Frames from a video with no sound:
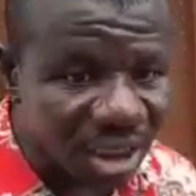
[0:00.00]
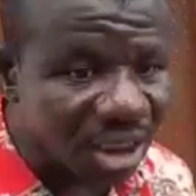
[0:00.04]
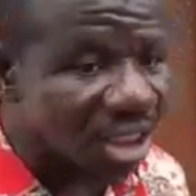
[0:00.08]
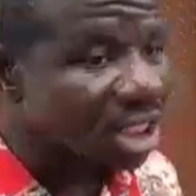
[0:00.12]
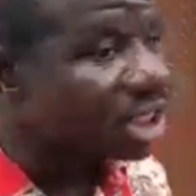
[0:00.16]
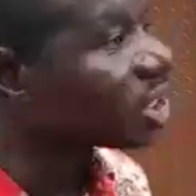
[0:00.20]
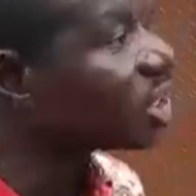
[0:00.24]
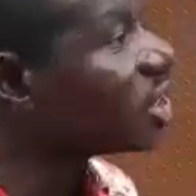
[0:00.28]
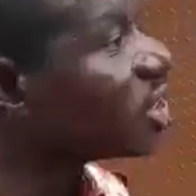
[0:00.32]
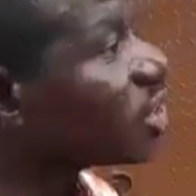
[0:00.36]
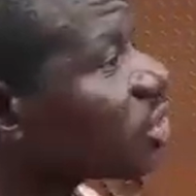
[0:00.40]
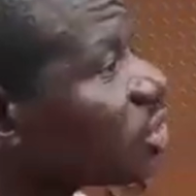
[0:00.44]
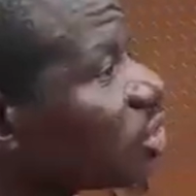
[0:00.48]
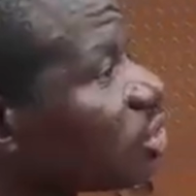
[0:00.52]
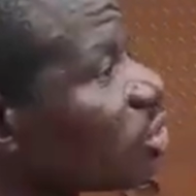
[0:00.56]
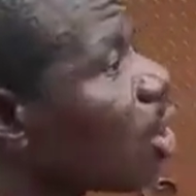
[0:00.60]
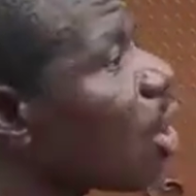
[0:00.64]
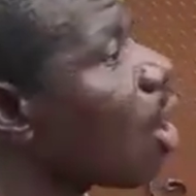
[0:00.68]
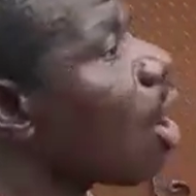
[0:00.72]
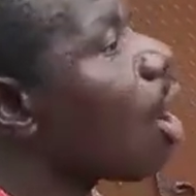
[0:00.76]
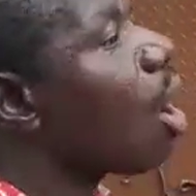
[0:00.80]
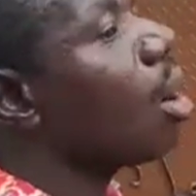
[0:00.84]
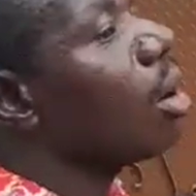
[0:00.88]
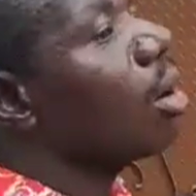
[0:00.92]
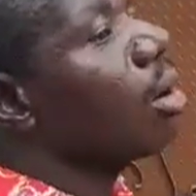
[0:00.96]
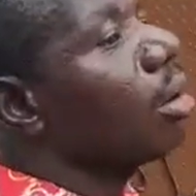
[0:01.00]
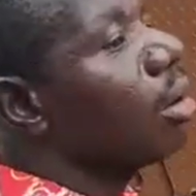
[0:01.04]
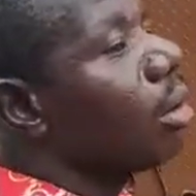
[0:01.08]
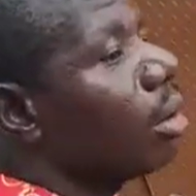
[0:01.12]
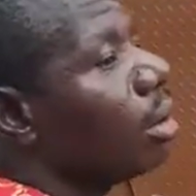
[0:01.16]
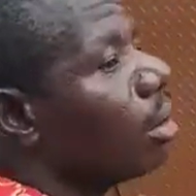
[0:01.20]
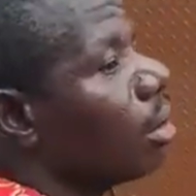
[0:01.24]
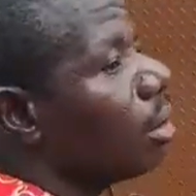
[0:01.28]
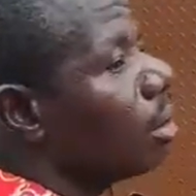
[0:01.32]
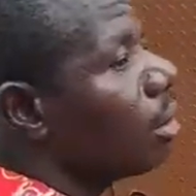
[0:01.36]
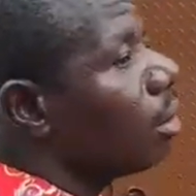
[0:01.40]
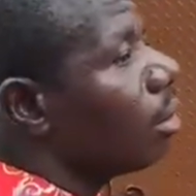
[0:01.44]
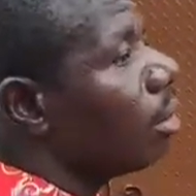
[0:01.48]
it is your
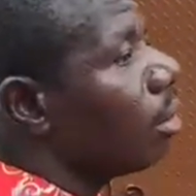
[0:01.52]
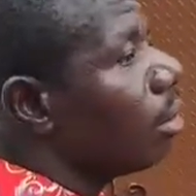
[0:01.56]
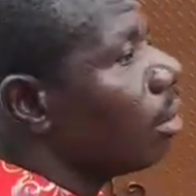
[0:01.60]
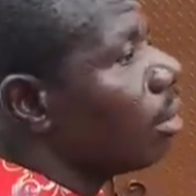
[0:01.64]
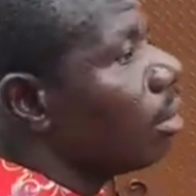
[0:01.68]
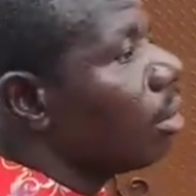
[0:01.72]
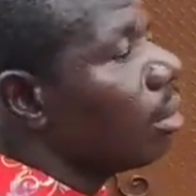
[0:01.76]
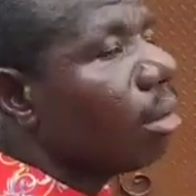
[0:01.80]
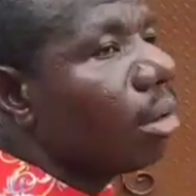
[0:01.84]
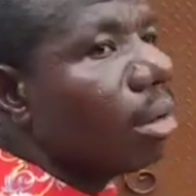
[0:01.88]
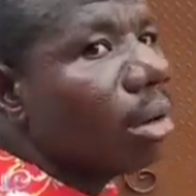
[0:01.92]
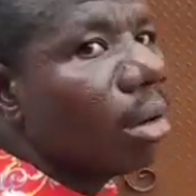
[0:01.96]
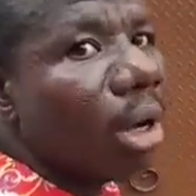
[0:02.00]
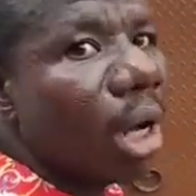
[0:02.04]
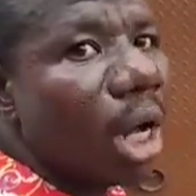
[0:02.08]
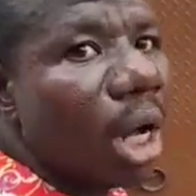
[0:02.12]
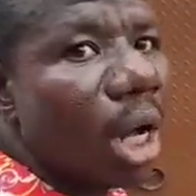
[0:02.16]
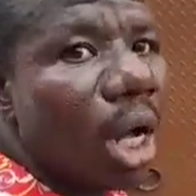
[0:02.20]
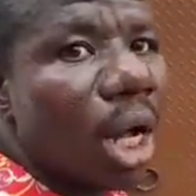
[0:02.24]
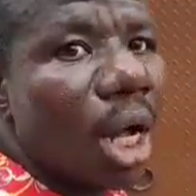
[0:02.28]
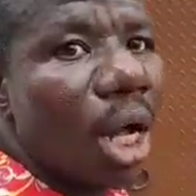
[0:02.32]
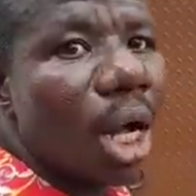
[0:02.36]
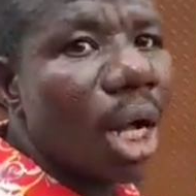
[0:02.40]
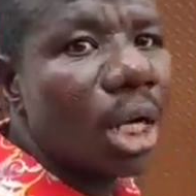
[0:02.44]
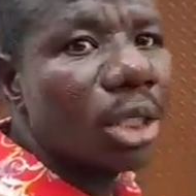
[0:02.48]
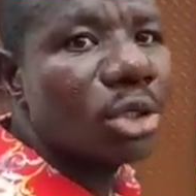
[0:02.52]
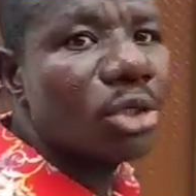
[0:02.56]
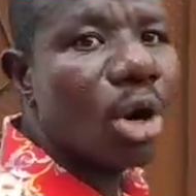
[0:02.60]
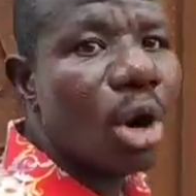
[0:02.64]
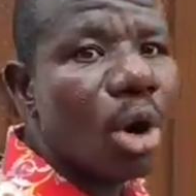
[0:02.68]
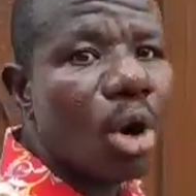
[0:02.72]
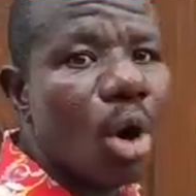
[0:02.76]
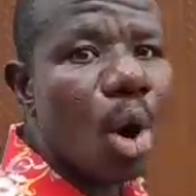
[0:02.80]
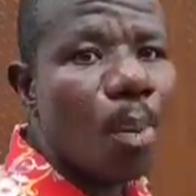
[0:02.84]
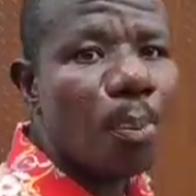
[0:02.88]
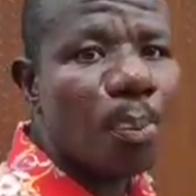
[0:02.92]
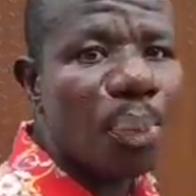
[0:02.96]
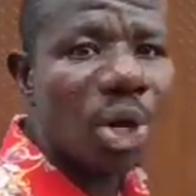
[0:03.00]

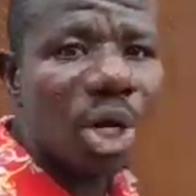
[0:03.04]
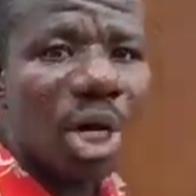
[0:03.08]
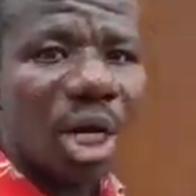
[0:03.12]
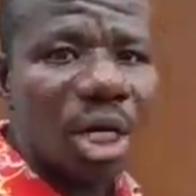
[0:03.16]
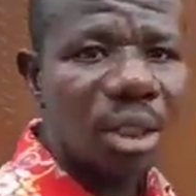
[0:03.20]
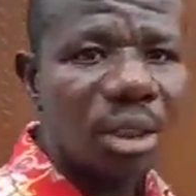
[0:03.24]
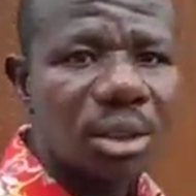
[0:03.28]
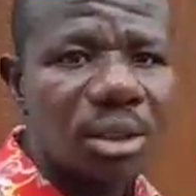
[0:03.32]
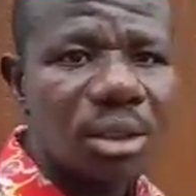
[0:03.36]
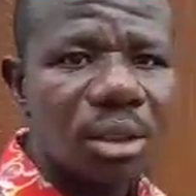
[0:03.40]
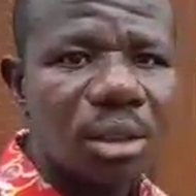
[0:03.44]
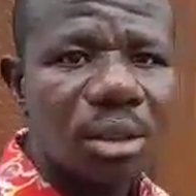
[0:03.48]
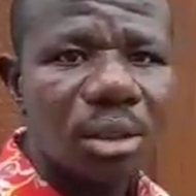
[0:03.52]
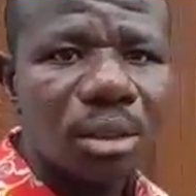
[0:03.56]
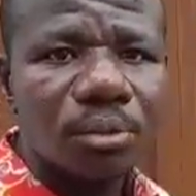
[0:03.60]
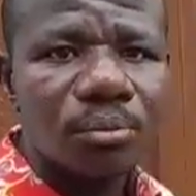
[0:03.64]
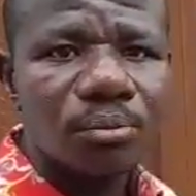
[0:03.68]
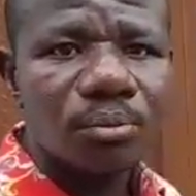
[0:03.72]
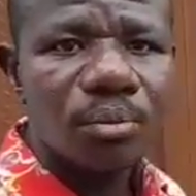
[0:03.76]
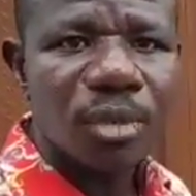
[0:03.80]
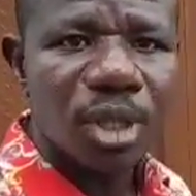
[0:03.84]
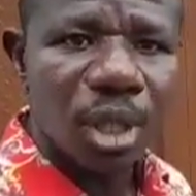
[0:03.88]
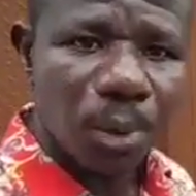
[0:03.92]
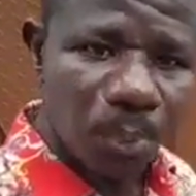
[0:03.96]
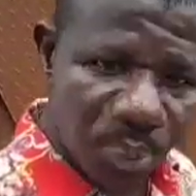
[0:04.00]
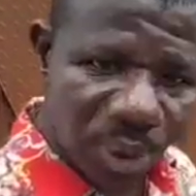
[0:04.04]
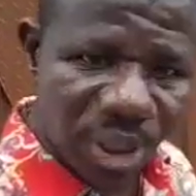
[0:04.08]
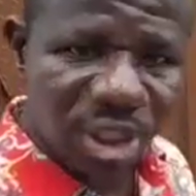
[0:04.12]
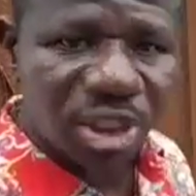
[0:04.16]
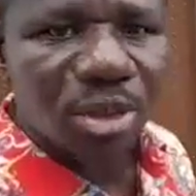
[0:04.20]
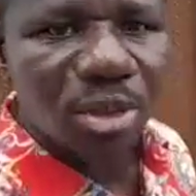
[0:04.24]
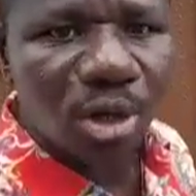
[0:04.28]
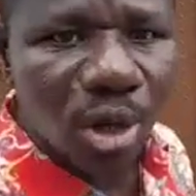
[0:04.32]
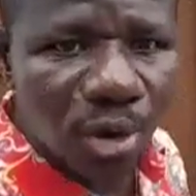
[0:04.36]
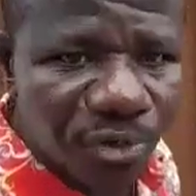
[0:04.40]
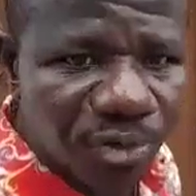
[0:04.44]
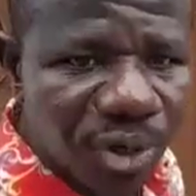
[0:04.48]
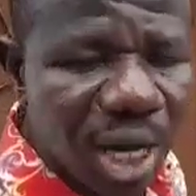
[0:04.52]
opponent, in person
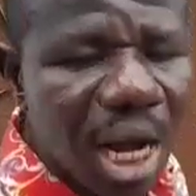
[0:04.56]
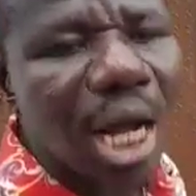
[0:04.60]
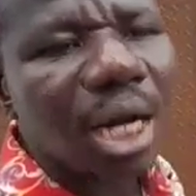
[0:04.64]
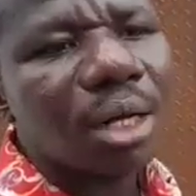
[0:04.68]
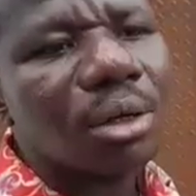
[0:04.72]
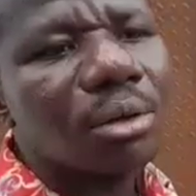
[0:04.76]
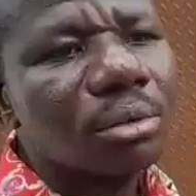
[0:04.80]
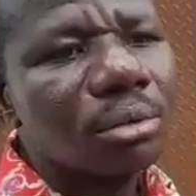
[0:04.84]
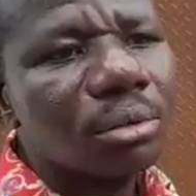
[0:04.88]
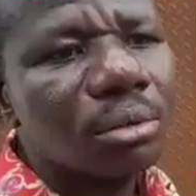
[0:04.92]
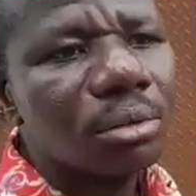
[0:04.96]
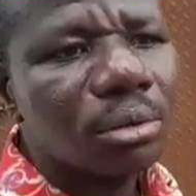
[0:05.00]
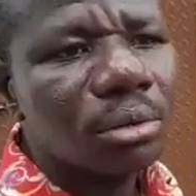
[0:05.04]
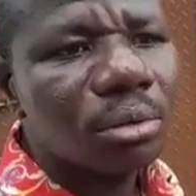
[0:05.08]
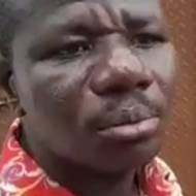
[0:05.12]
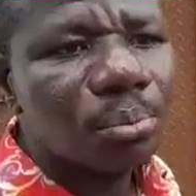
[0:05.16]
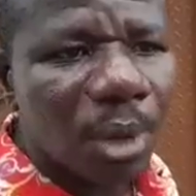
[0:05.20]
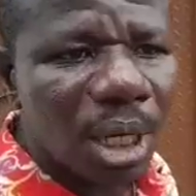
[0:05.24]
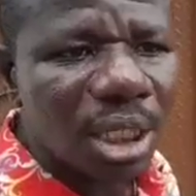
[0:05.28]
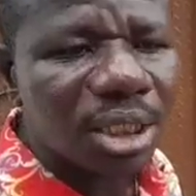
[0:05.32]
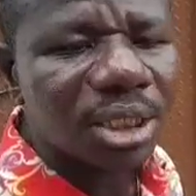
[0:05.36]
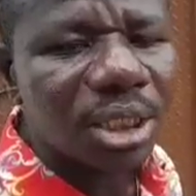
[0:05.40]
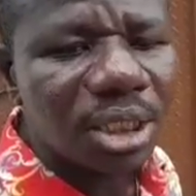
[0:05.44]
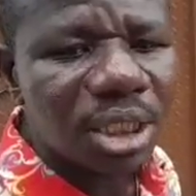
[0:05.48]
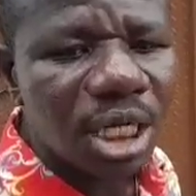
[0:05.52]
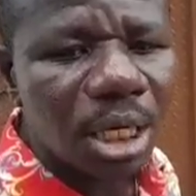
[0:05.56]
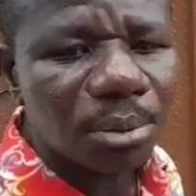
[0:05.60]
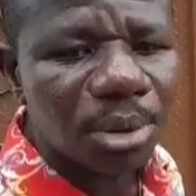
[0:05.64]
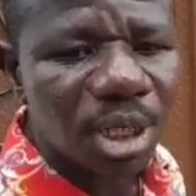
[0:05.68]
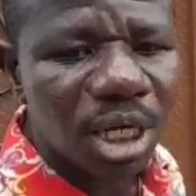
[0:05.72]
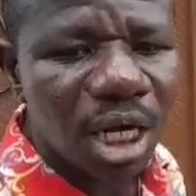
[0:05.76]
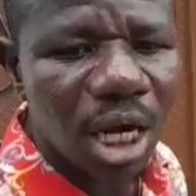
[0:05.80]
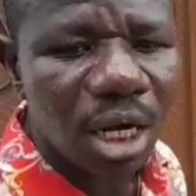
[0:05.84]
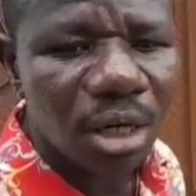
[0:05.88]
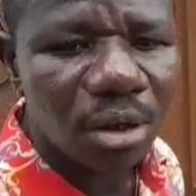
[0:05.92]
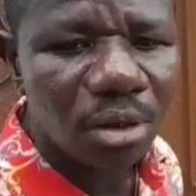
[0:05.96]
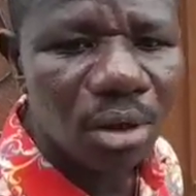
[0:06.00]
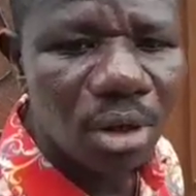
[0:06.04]
of Kanu, Mazen Nnamdi
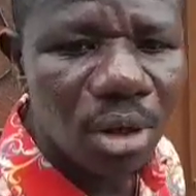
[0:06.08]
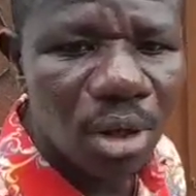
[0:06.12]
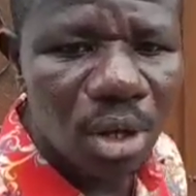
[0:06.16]
Kanu,